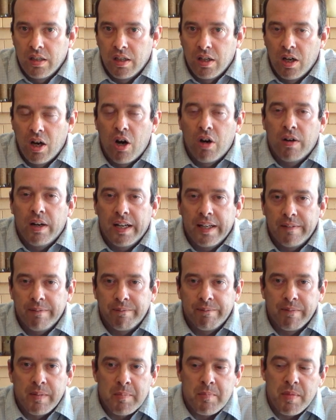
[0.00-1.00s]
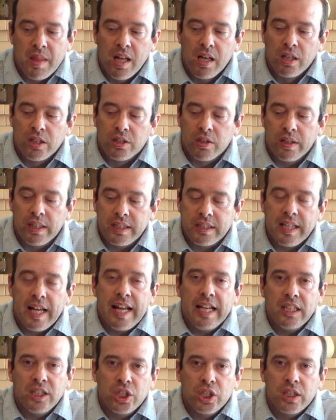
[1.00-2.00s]
All right, so this
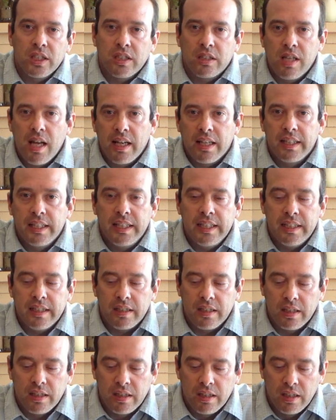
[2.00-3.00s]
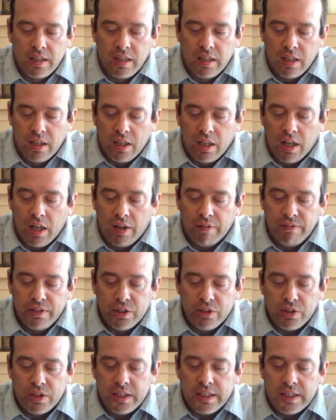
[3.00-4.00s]
ancient technique of
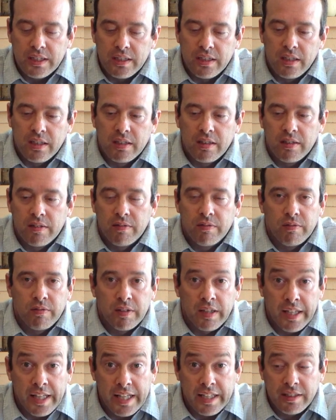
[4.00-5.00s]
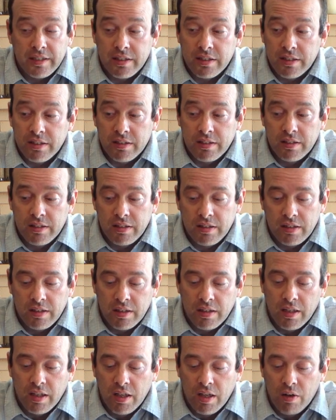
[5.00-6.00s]
using this,
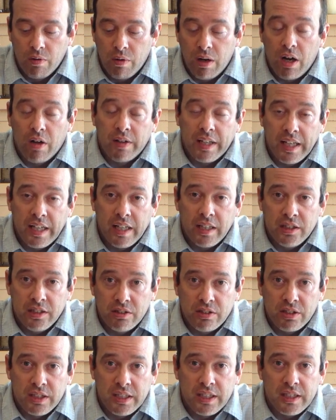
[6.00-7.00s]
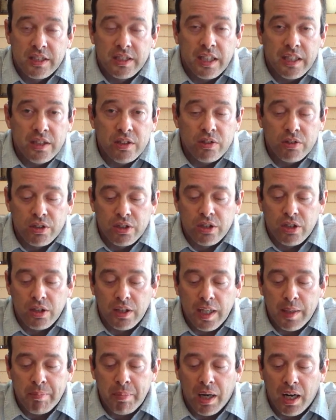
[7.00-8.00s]
well, they didn't use this. They used
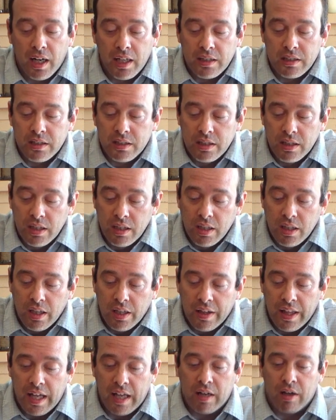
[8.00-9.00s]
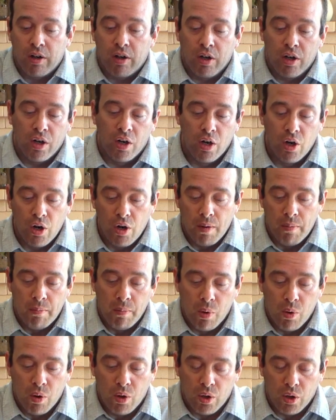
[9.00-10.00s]
clay pots that are
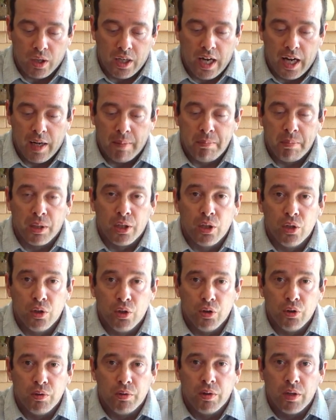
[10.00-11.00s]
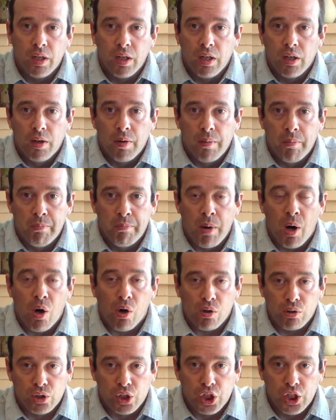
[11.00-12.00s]
more kind of balloon
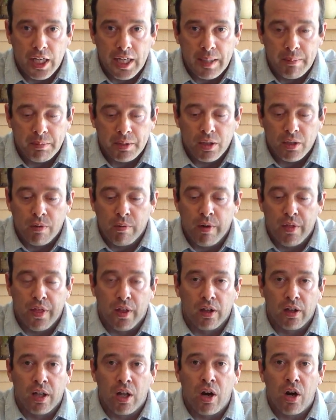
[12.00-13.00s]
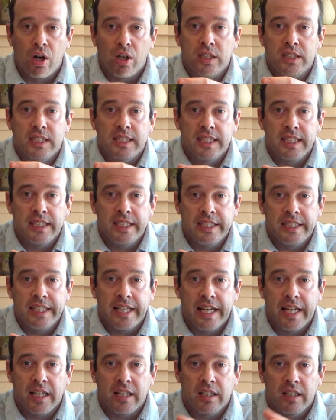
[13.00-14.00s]
ball shaped with a long skinny
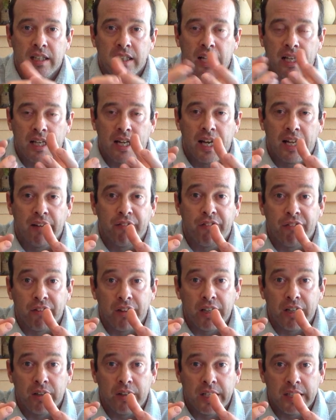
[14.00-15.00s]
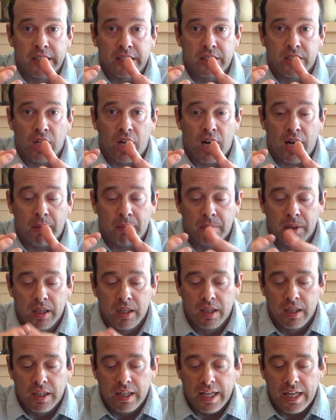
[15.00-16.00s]
neck and kind of flared at the top.
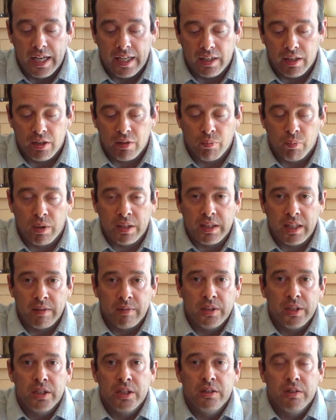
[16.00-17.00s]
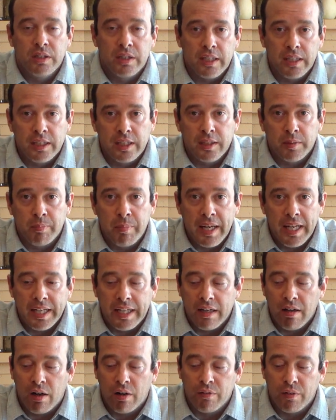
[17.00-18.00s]
And what they would do is they just make
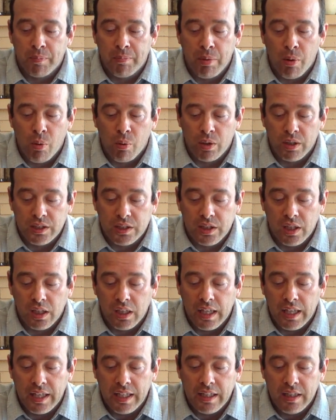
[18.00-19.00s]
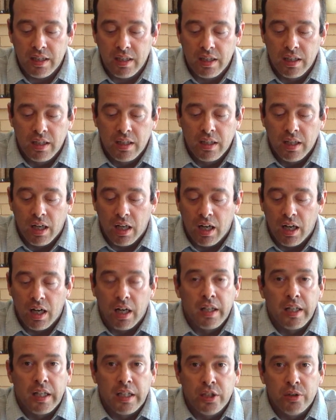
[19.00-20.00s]
it out of a porous clay.
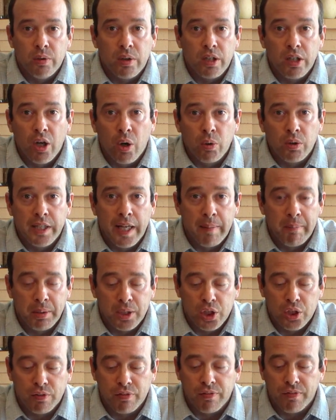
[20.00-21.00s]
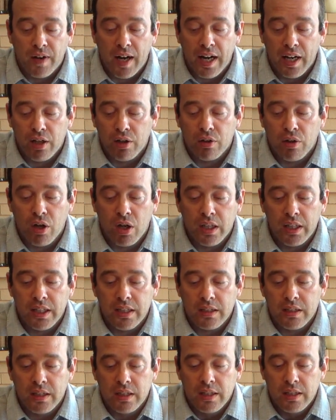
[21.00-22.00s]
They do a low temperature fire on it,
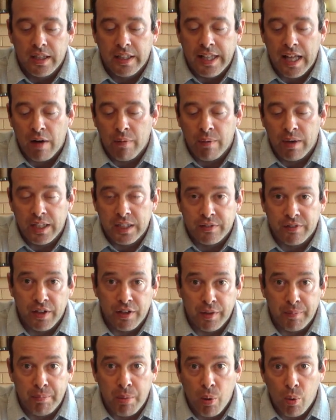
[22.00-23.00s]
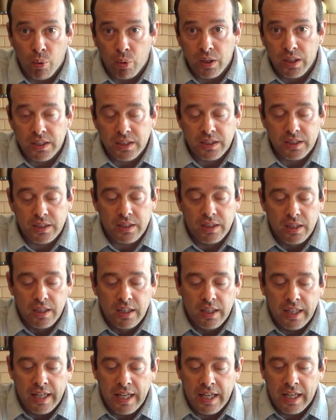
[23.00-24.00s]
and that way it's very porous.
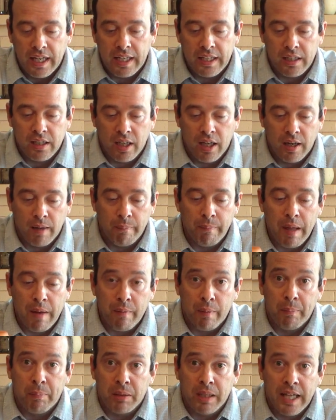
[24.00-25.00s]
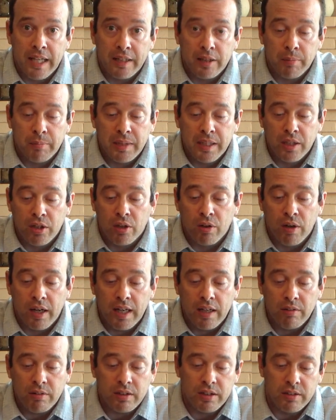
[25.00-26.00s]
And they would plant them in the
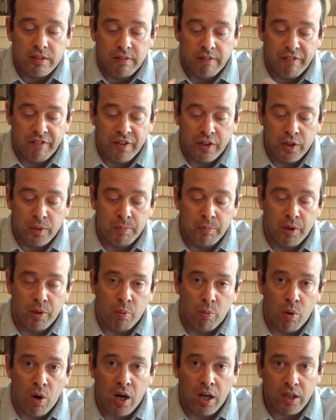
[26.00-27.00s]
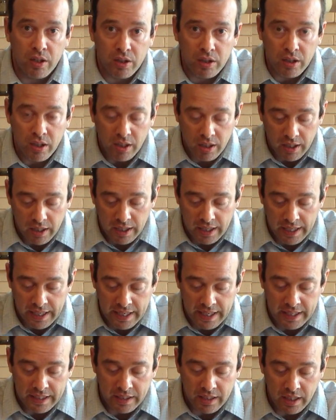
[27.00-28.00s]
ground, fill them with water,
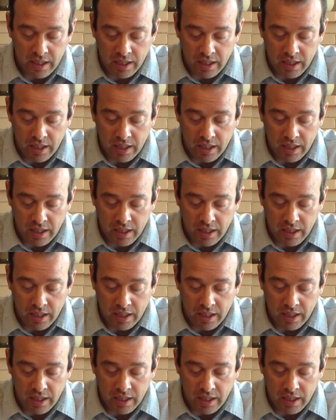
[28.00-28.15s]
and